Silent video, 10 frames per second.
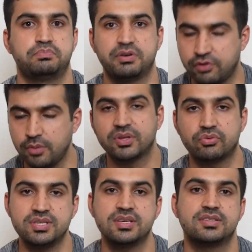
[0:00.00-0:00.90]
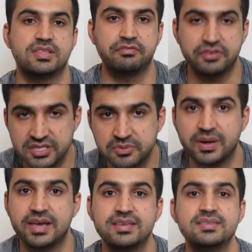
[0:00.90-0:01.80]
perform the research in the first
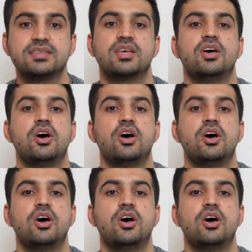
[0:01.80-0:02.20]
place